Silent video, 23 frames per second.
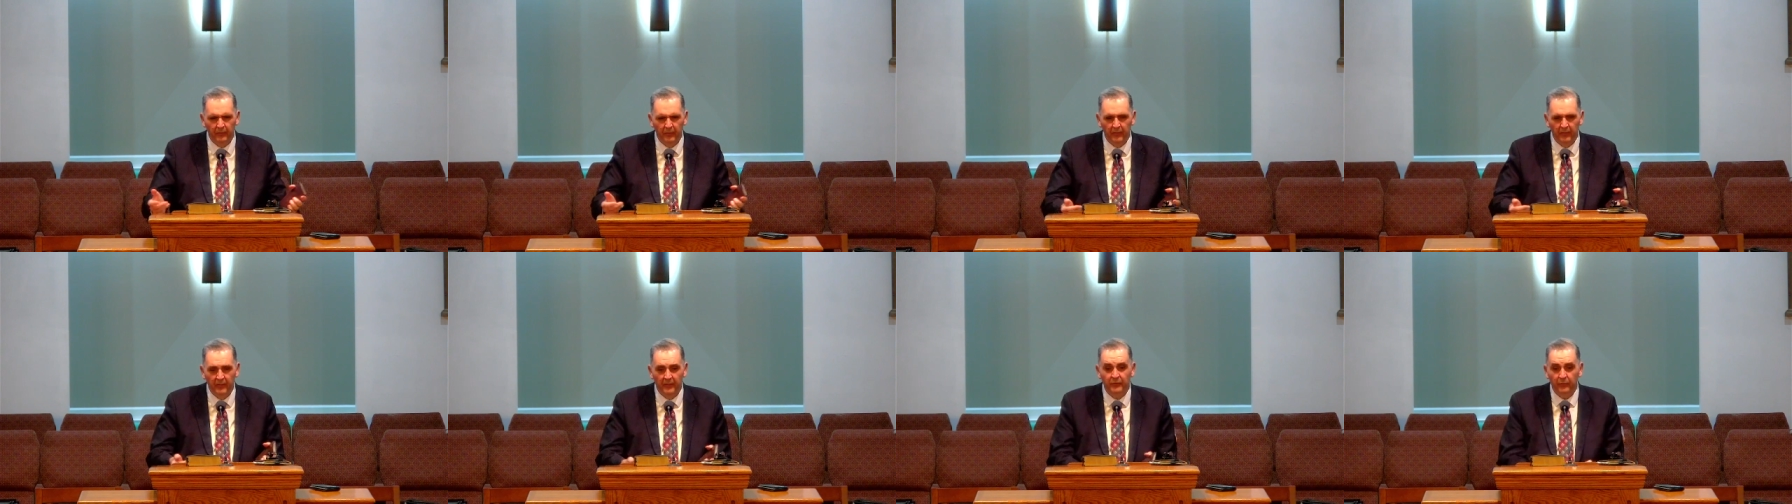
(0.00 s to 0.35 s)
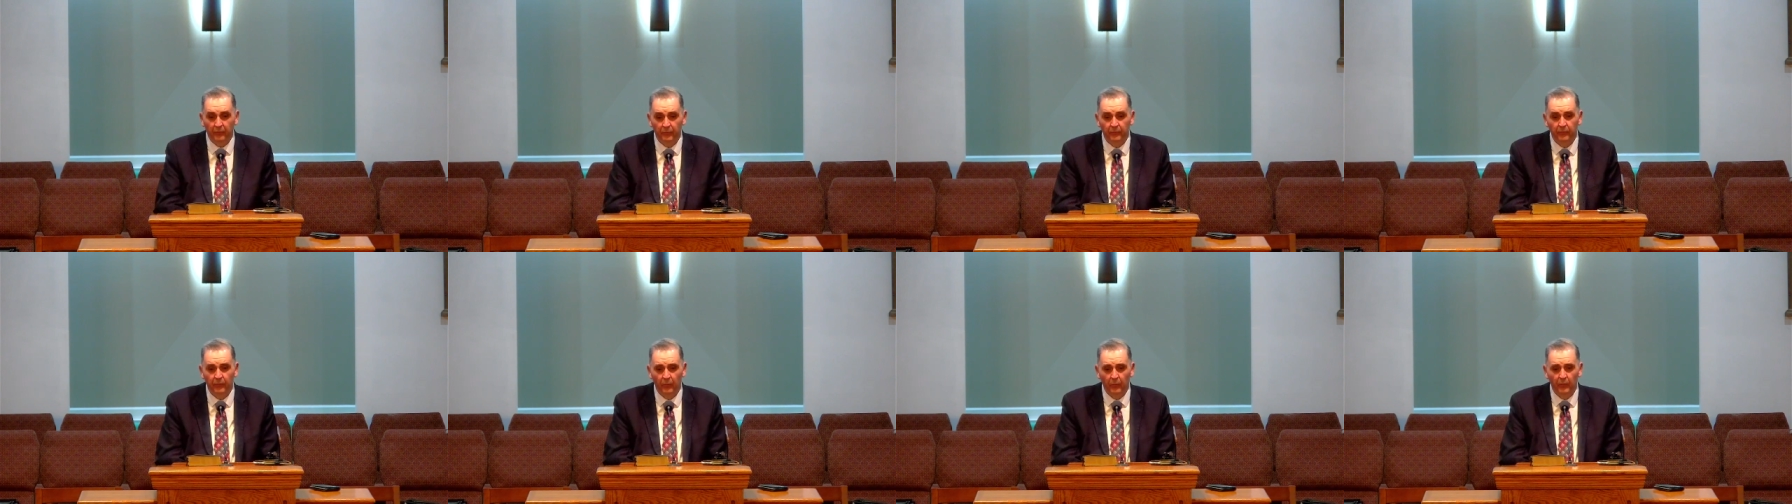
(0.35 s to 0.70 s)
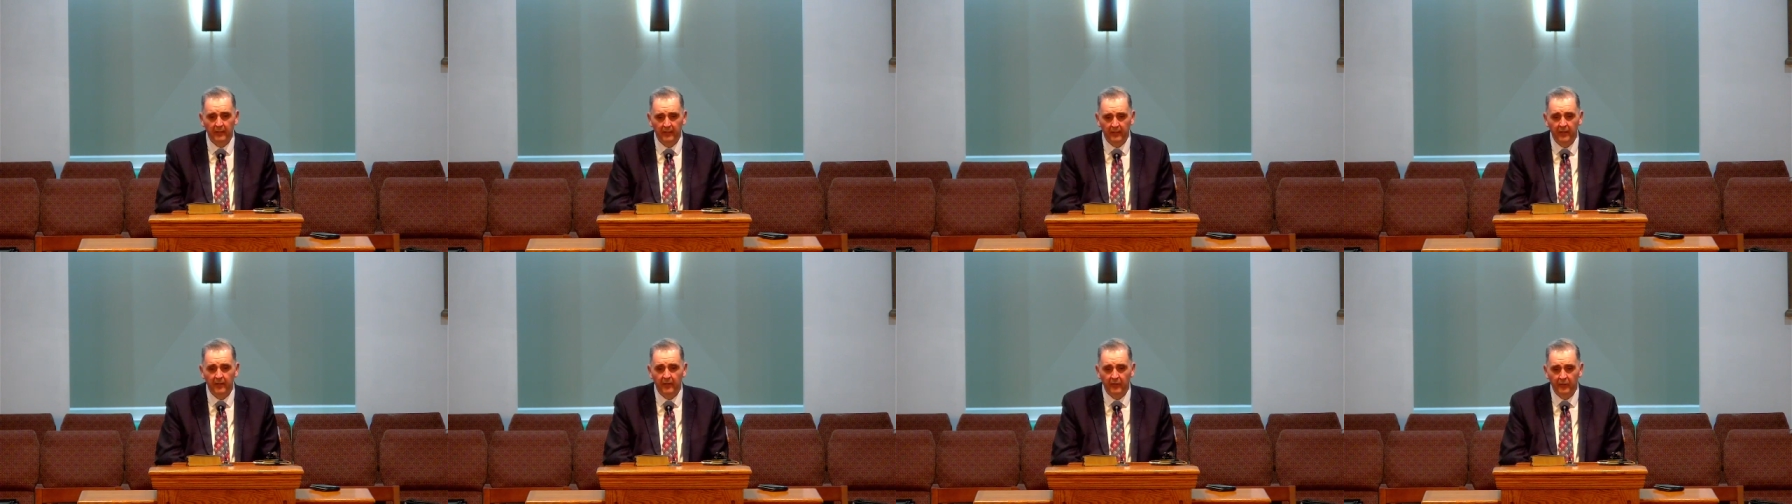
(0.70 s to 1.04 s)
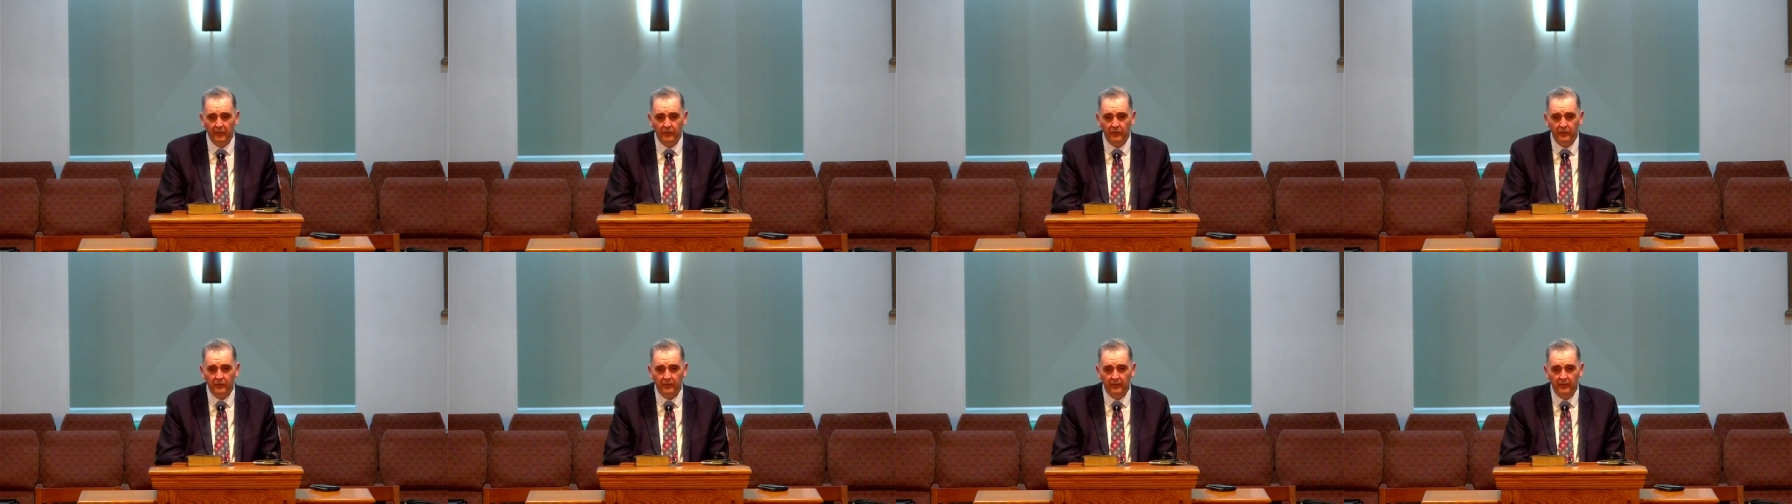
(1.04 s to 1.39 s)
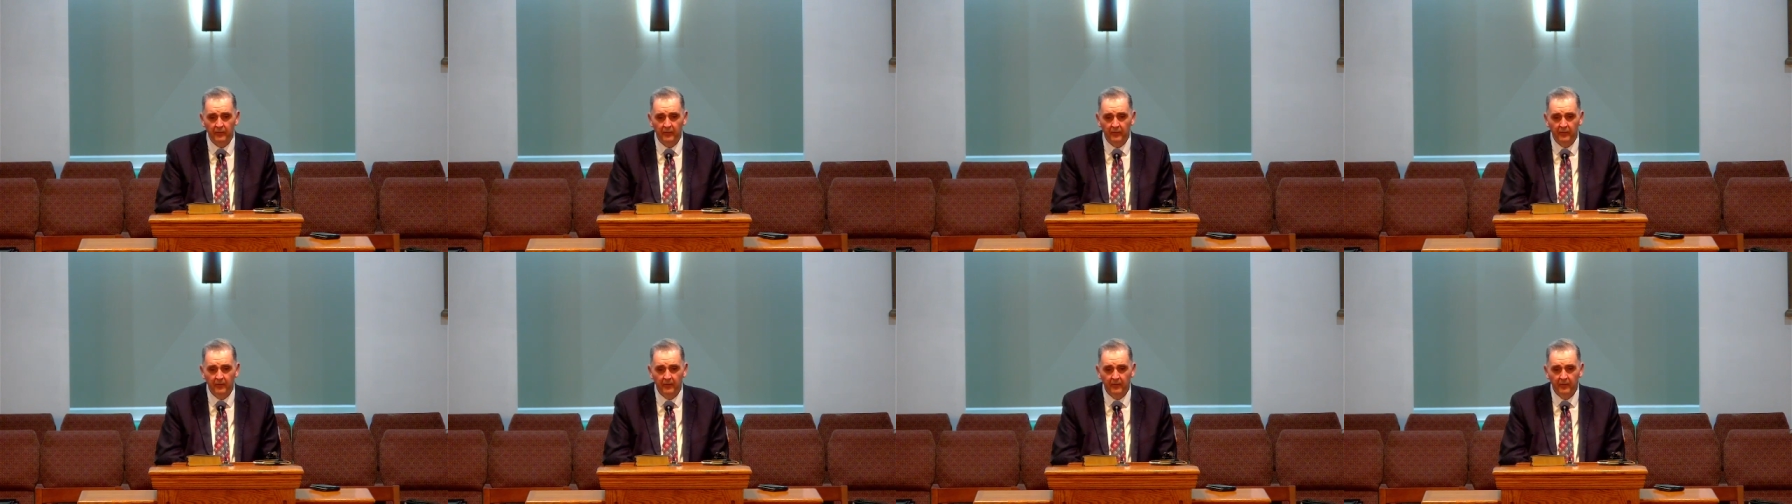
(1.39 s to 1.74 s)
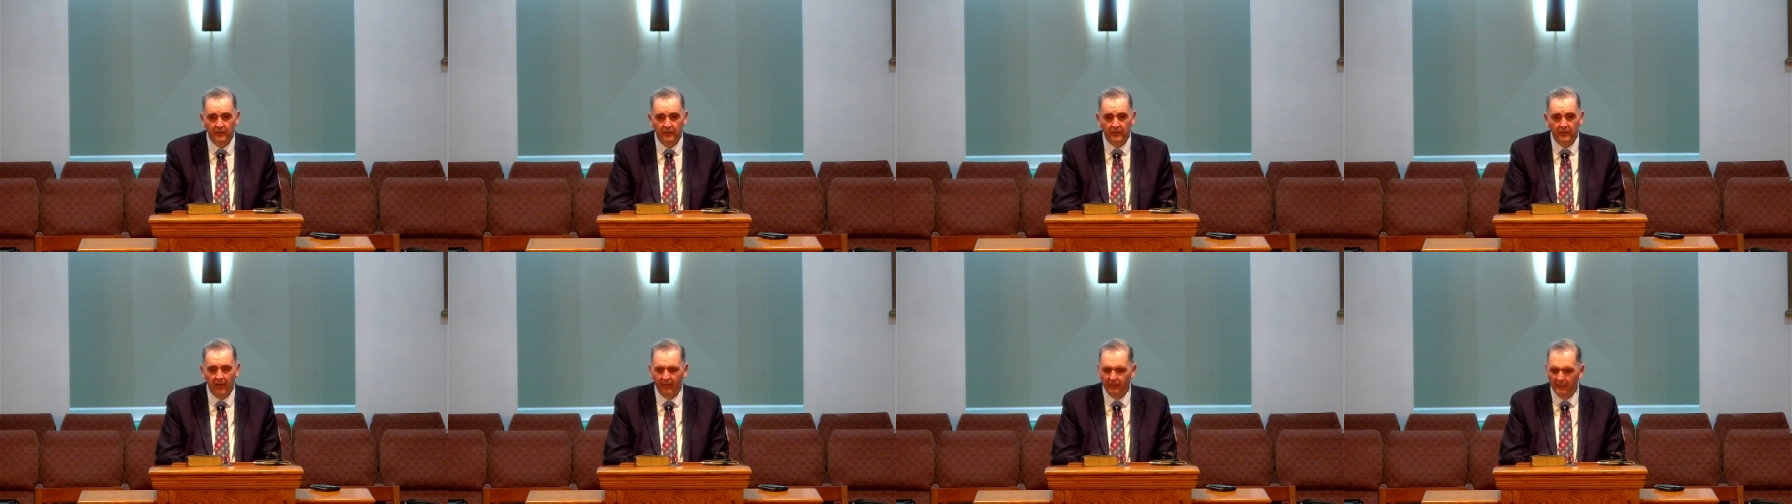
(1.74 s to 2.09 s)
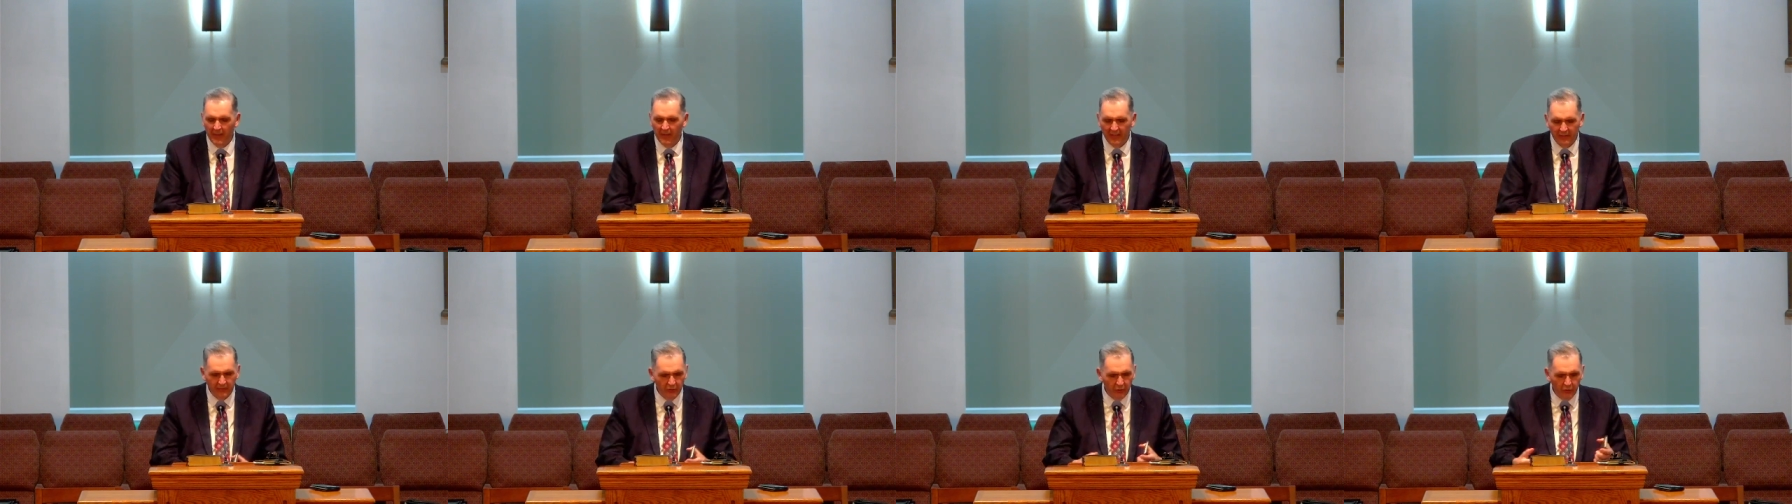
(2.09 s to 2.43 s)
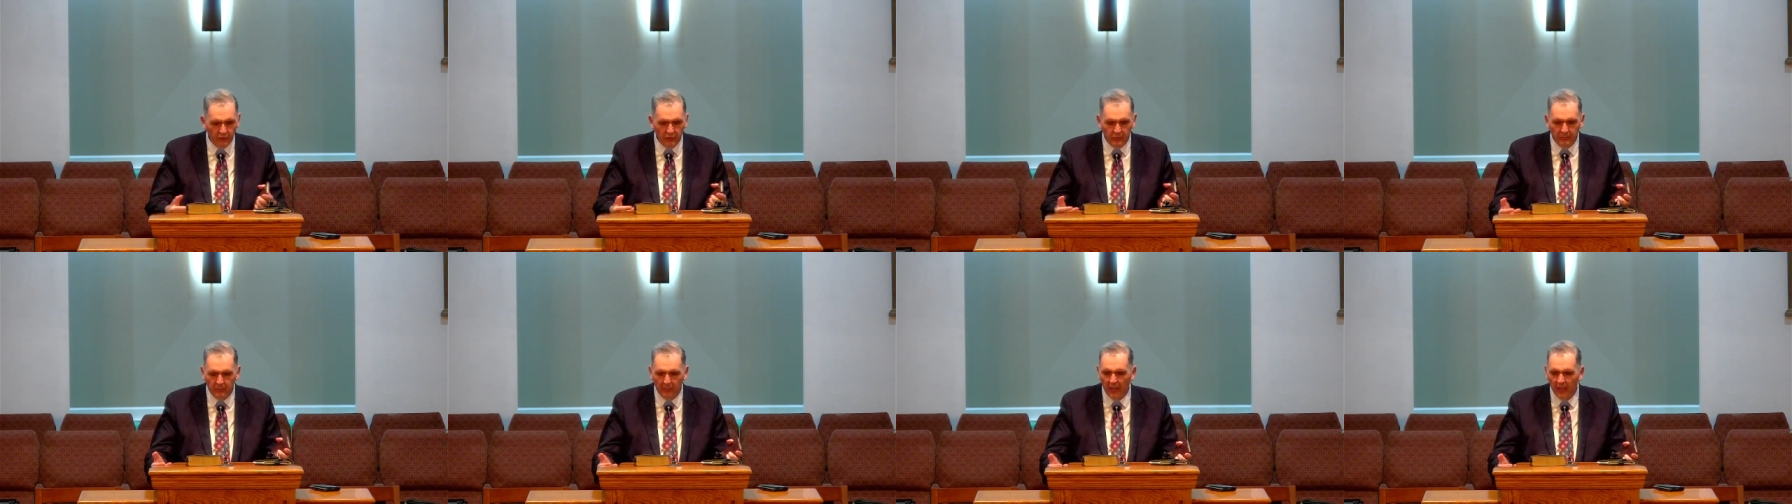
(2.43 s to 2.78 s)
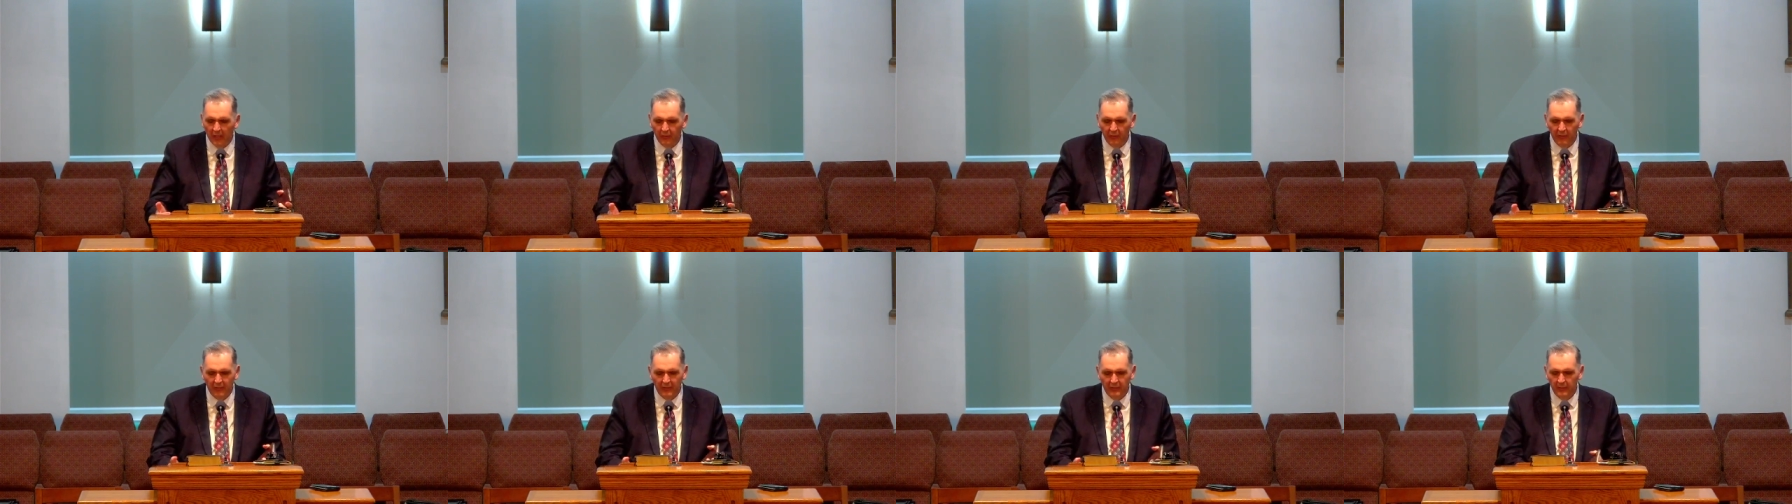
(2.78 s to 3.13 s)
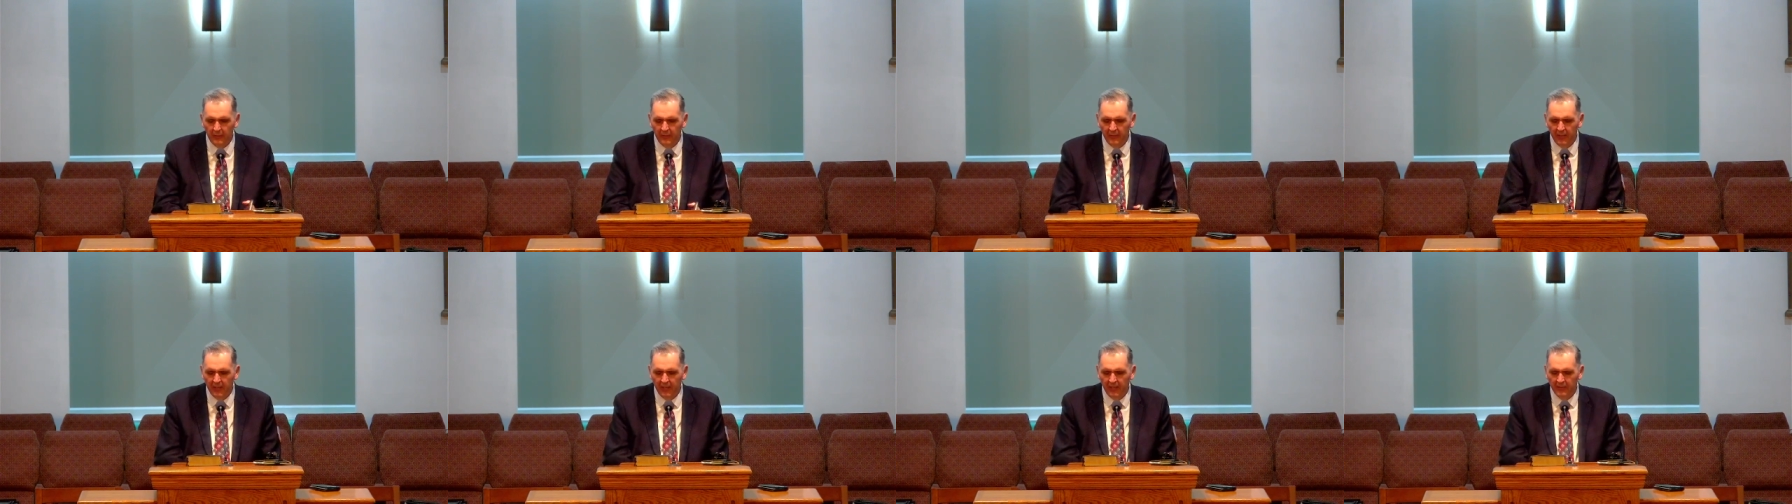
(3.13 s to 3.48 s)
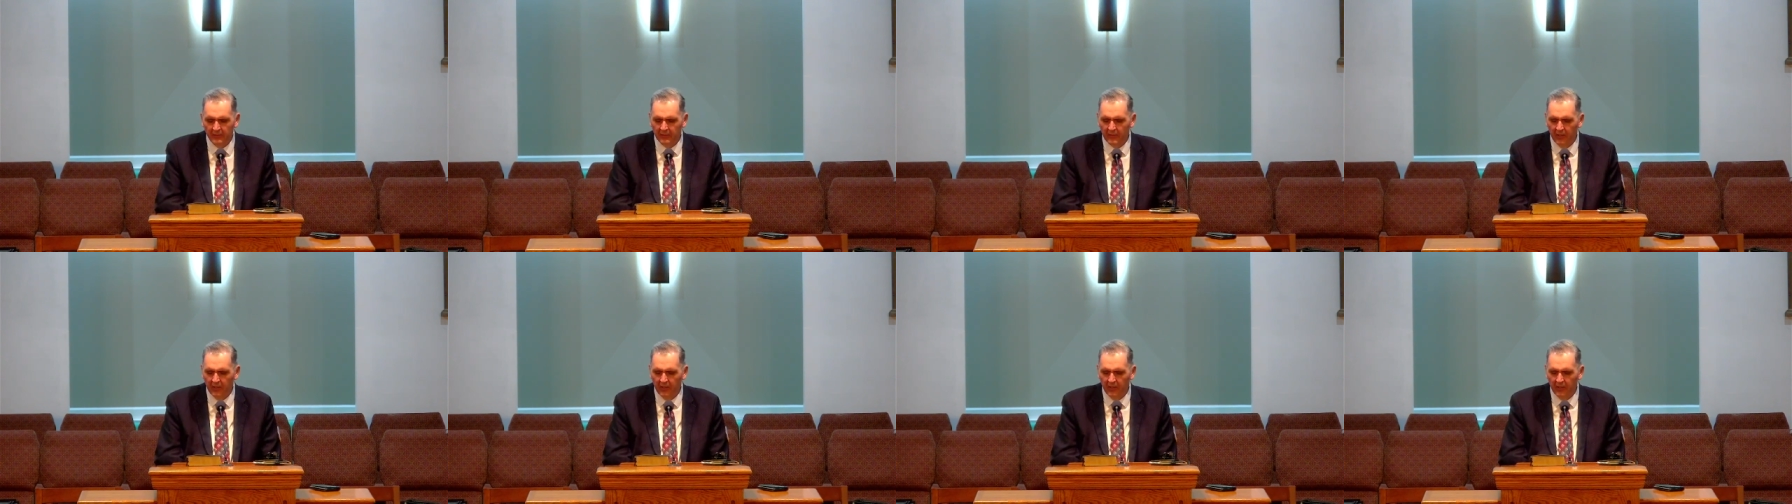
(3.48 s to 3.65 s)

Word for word: this for 40 years. I've made huge progress with God's